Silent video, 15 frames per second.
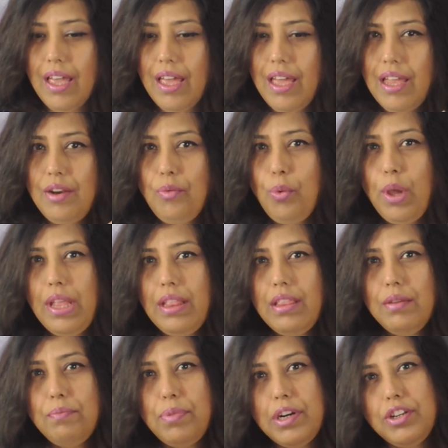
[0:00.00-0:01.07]
And when
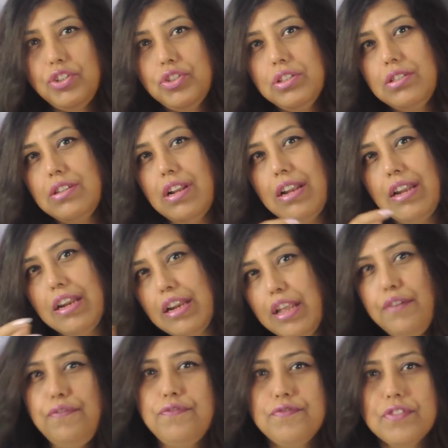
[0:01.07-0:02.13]
the Britishers
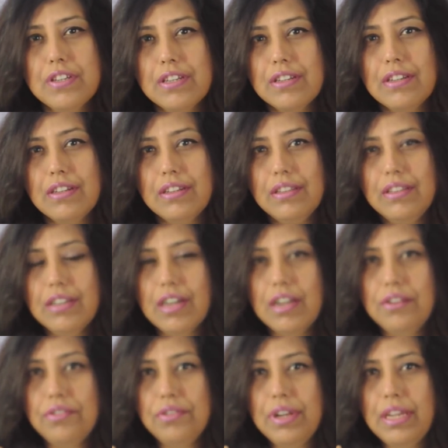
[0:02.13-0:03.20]
left the
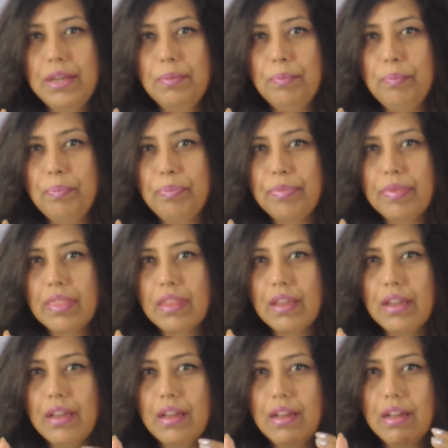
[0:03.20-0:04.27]
country,
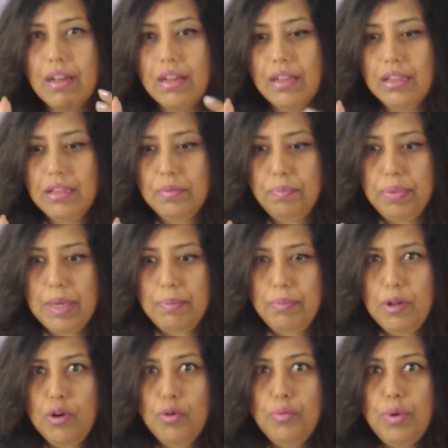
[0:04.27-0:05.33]
the
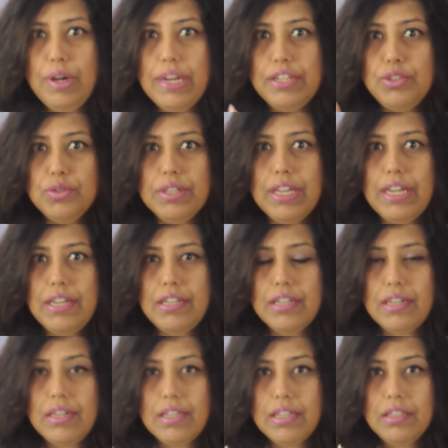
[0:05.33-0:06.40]
people who were
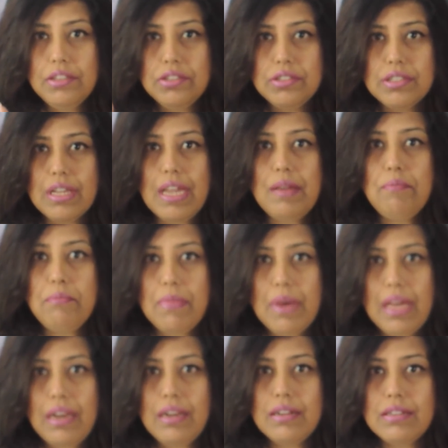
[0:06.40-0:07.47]
educated in the same
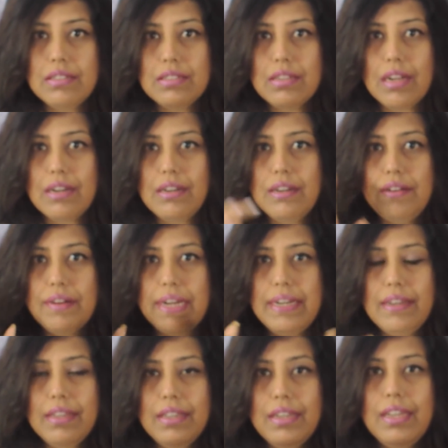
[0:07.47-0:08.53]
manner started
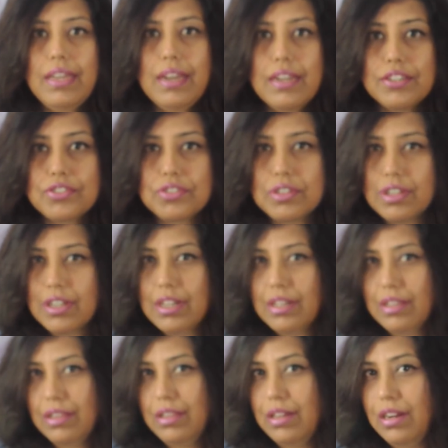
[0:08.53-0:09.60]
writing in English.
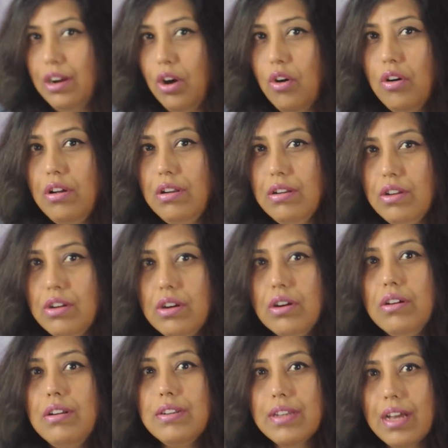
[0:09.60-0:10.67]
They are all
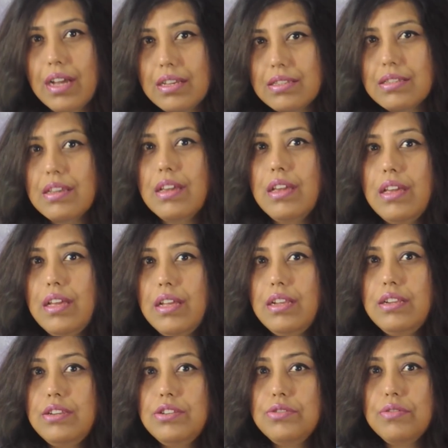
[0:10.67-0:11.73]
called as
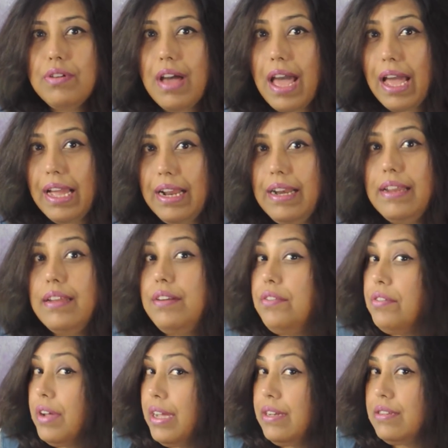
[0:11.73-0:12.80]
Indo-Anglian
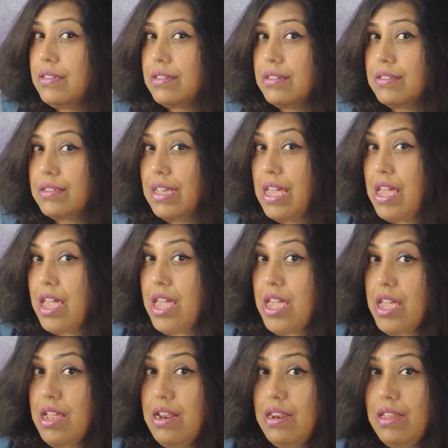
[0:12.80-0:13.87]
writers,
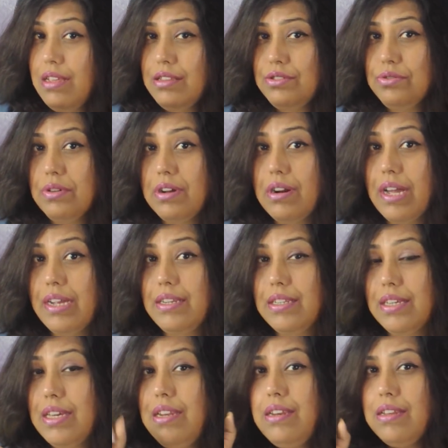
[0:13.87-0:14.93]
Indians who are
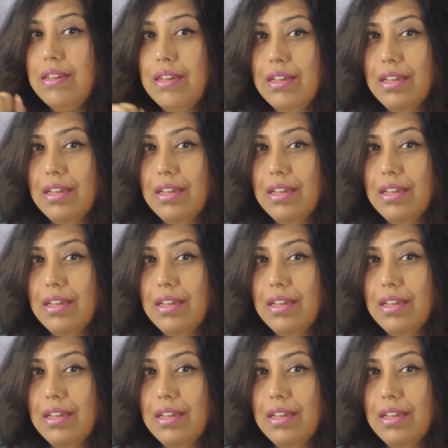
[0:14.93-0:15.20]
writing in